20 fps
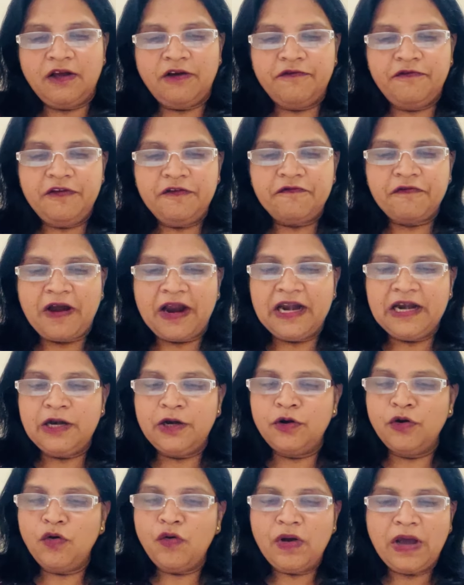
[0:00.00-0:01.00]
we
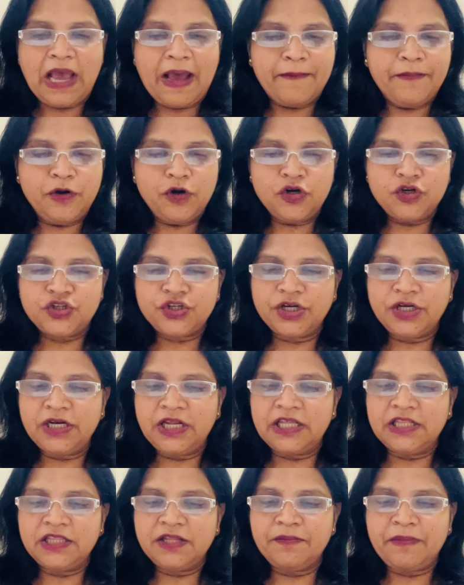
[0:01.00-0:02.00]
find no amelioration
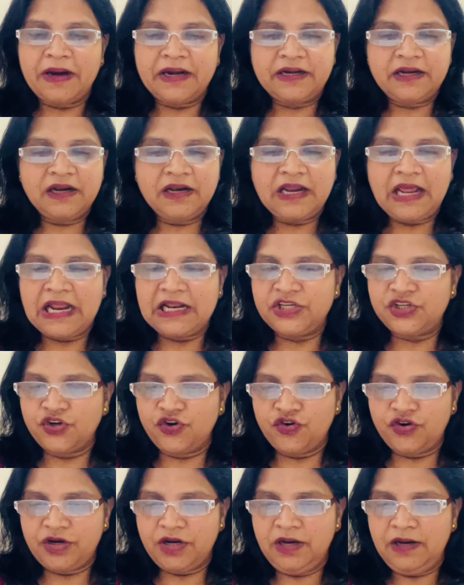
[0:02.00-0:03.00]
in the mental and
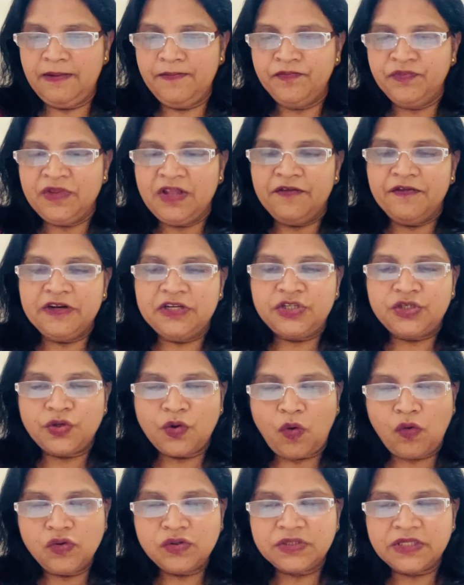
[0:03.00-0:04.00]
general, which
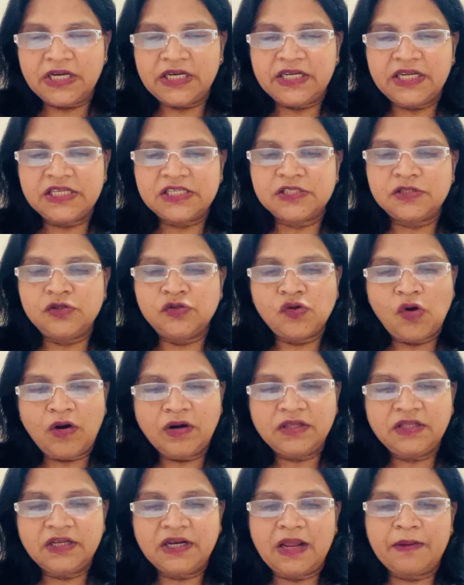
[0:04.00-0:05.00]
shows it is
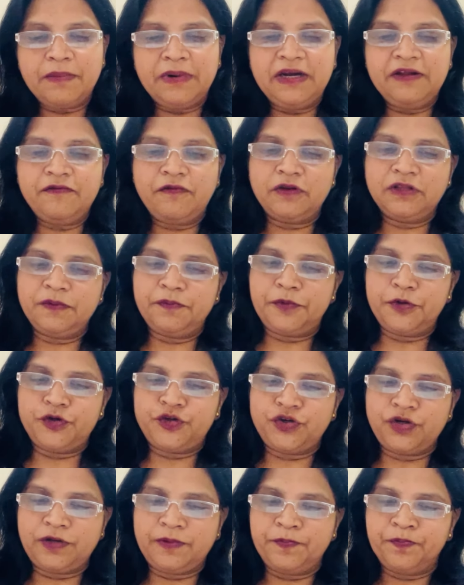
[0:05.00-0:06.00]
not the remedy for the
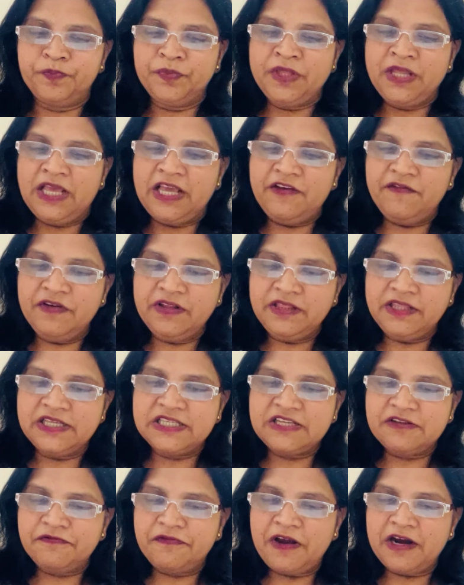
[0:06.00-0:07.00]
patient. Even
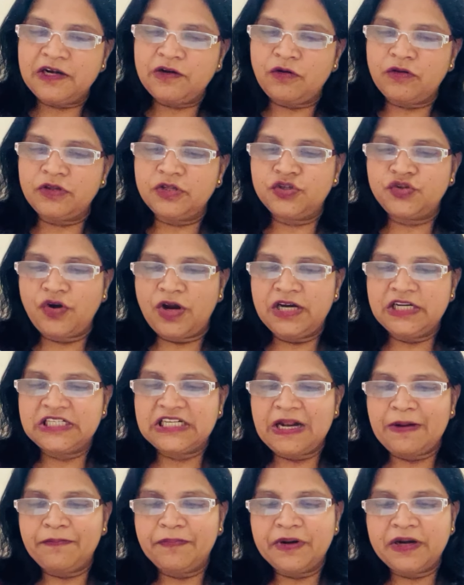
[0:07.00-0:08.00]
this effect on the joints
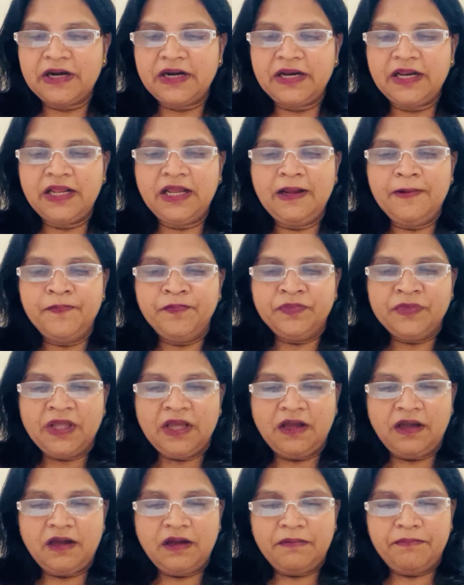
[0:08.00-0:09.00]
temporarily
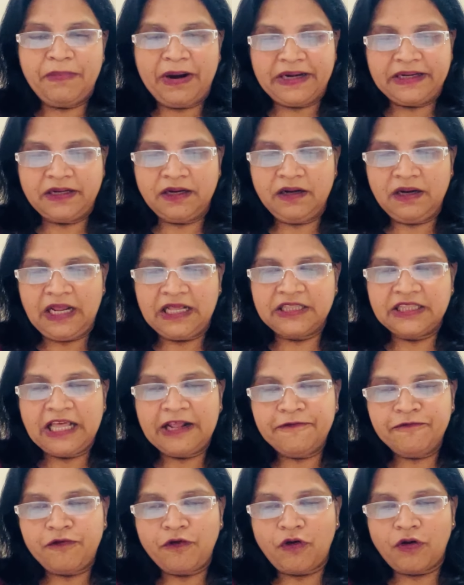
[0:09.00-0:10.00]
better, and
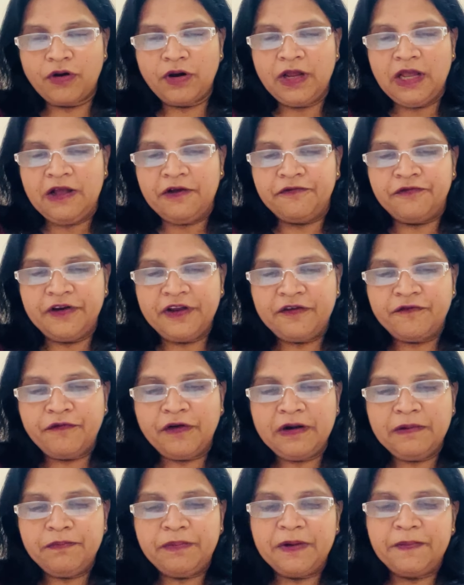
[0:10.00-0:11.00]
therefore
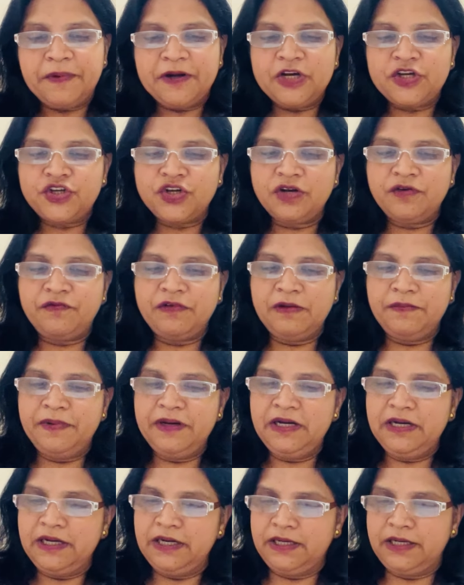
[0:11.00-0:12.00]
frequent repetition will
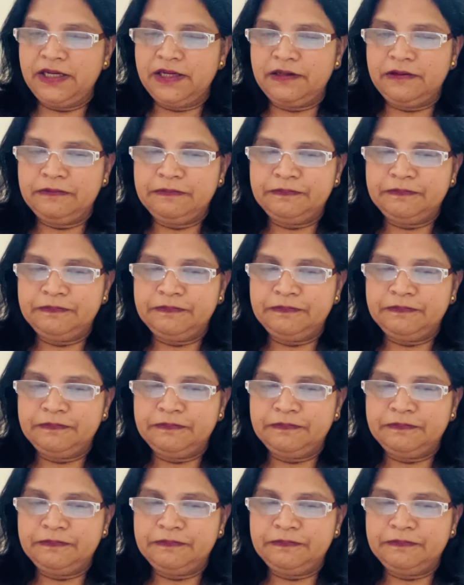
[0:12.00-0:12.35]
be needed.